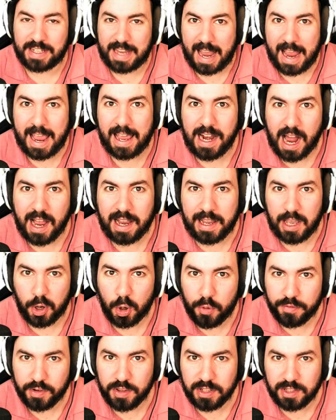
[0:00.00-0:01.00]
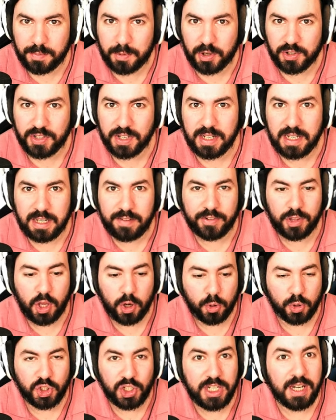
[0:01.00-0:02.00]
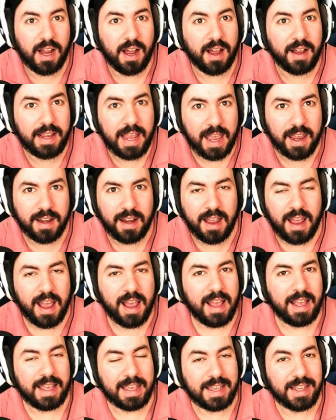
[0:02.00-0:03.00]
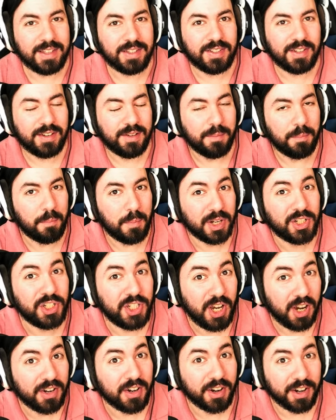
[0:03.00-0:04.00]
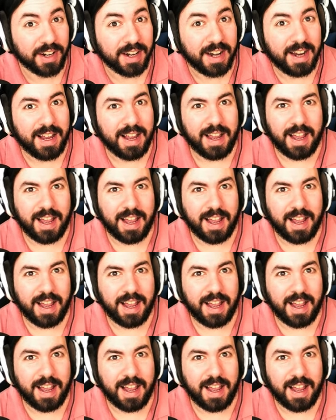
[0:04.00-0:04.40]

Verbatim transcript: just cannot get over this person, even though she, again, is much younger.